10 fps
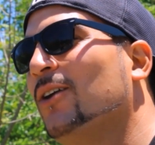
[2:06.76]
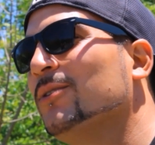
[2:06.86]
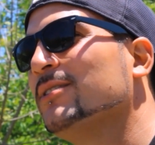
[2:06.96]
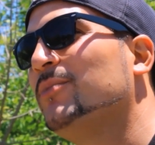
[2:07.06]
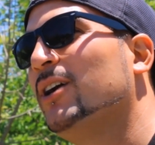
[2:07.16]
I was
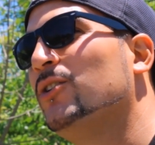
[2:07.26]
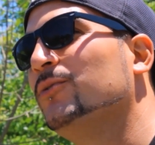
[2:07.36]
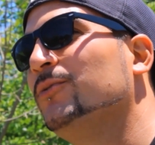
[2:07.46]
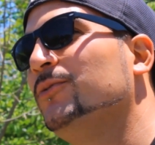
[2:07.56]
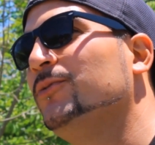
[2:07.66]
about
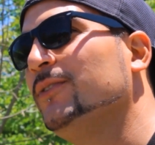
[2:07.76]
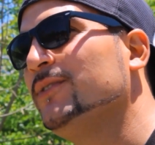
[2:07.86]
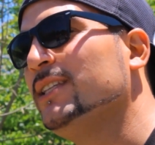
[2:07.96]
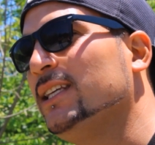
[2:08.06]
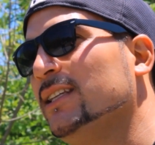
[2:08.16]

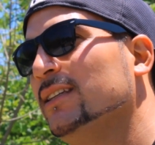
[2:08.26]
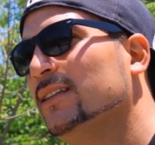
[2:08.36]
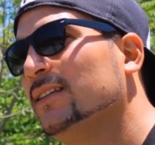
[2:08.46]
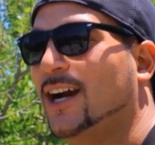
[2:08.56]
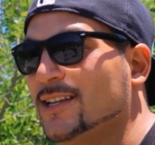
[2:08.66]
15.
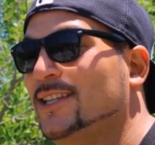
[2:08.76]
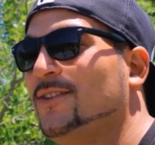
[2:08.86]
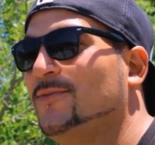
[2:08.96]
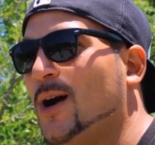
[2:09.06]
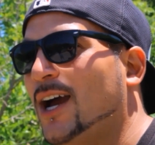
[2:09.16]
A cousin
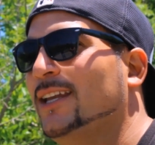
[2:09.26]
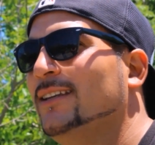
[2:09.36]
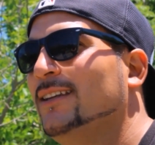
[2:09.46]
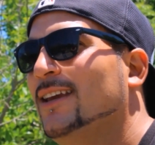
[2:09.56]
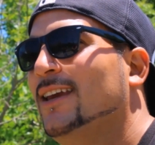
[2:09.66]
of mine,
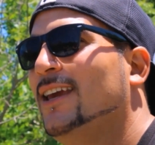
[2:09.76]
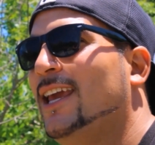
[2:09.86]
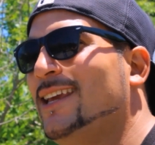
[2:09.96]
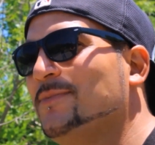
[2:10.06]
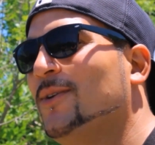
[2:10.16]

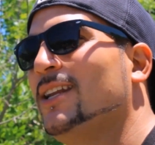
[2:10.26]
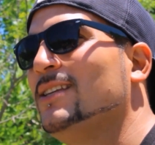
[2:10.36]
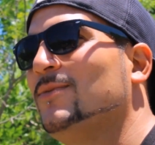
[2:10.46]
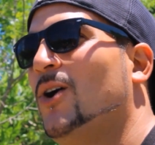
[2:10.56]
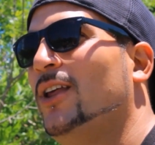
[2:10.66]
his
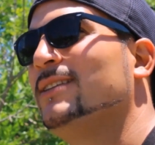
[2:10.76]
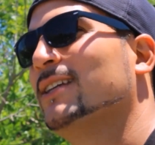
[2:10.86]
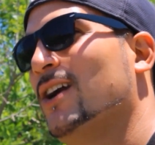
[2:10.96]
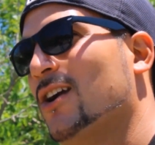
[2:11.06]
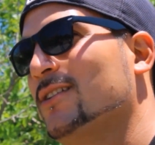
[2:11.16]
buddies were all into
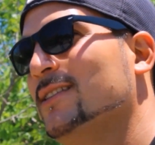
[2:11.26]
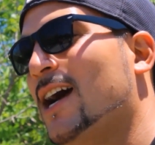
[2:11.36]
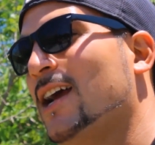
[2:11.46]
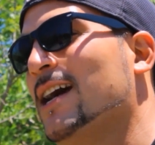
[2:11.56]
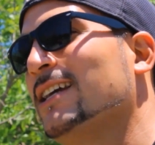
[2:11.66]
cars.
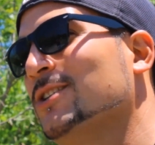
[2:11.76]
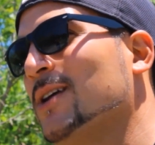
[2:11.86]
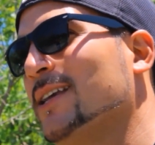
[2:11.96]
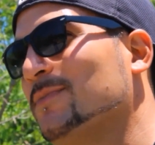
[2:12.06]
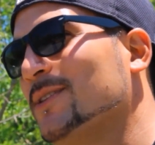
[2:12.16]
I
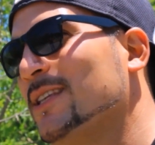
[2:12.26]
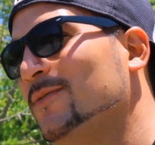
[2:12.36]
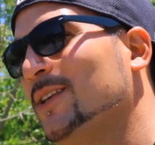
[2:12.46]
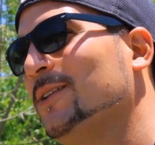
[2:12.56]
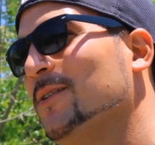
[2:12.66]

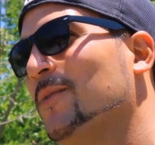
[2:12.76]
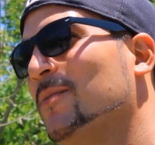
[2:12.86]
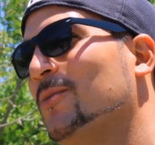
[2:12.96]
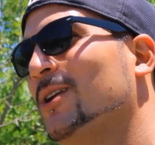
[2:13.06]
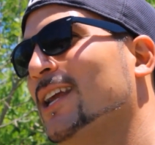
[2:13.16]
specifically
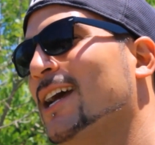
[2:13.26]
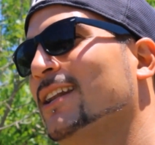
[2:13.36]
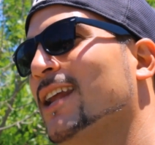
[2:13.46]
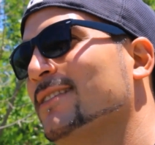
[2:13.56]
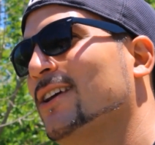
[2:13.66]
remember he had
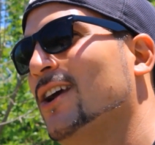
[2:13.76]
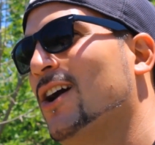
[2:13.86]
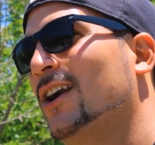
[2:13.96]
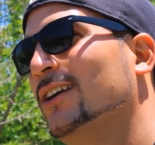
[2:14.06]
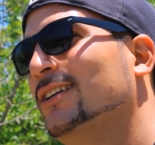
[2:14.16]
an
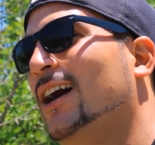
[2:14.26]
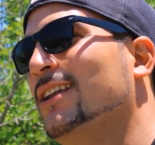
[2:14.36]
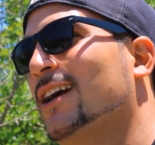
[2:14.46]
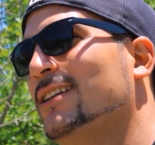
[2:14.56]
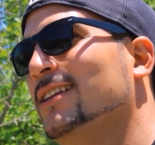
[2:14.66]
SIR, a
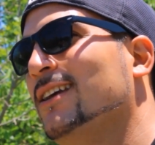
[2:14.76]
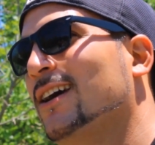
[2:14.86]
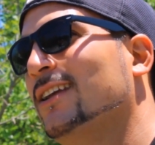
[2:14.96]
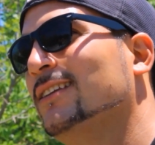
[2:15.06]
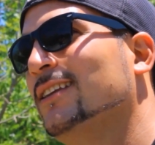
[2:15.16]

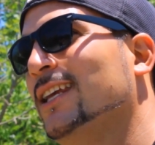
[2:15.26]
99